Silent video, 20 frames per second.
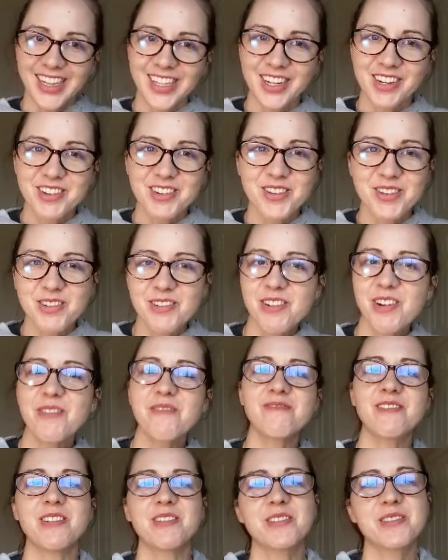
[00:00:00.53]
Hello,
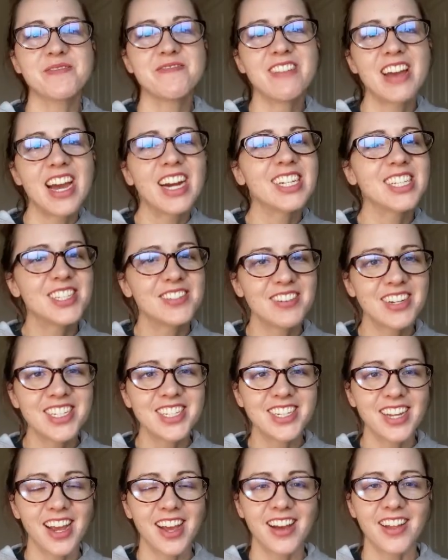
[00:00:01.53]
welcome back to my
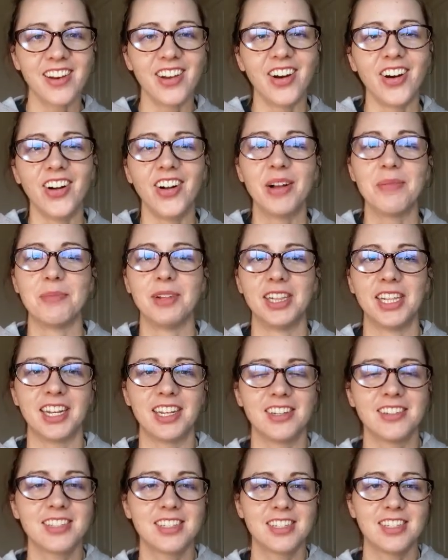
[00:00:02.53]
channel,
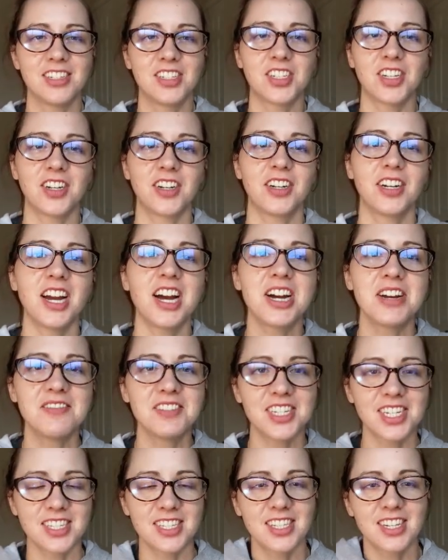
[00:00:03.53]
Millennial Teacher. I'm
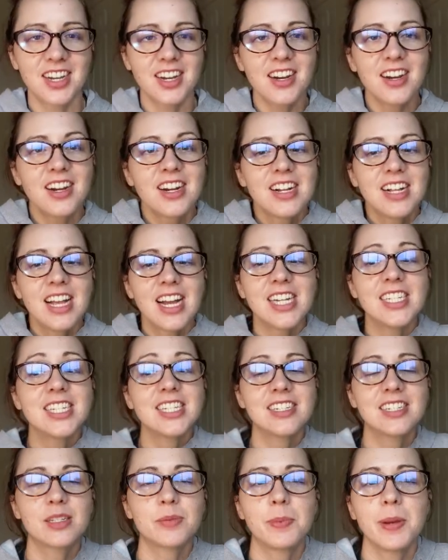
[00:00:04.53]
Jessica. I
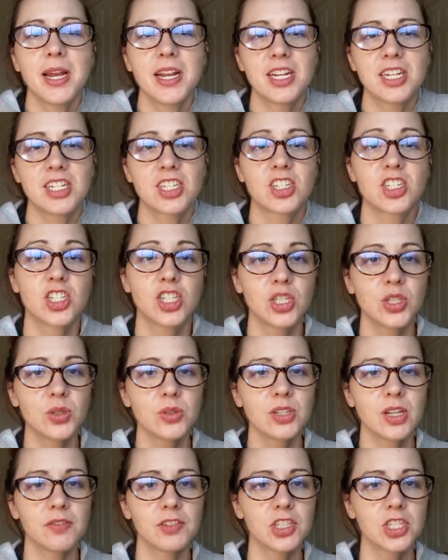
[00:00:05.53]
teach Spanish 2,
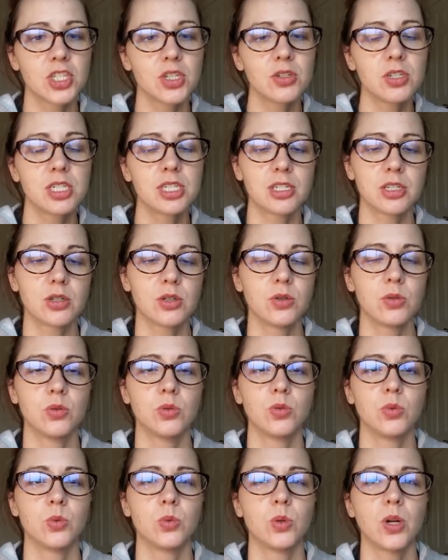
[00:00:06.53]
level 2
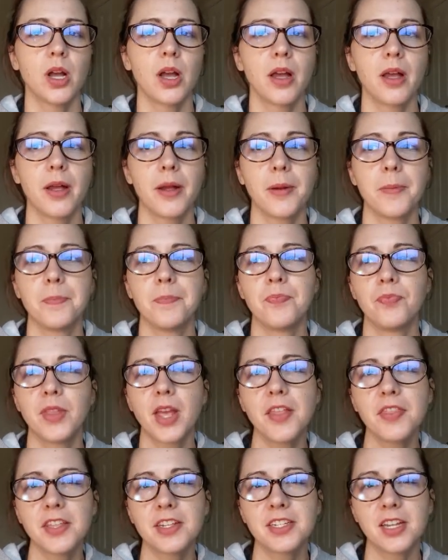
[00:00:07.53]
to
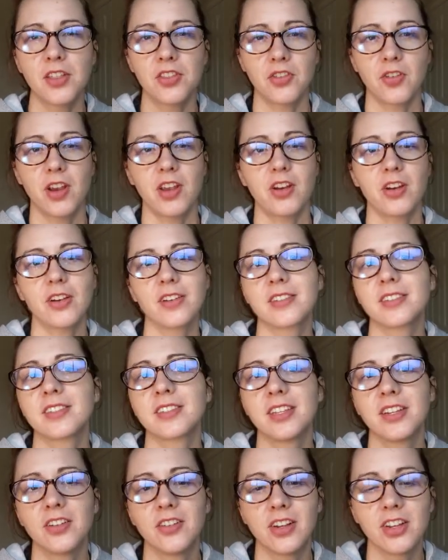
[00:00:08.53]
9th and 10th
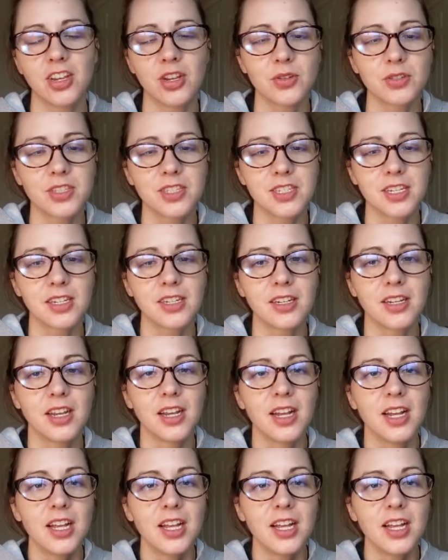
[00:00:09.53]
graders here in Houston.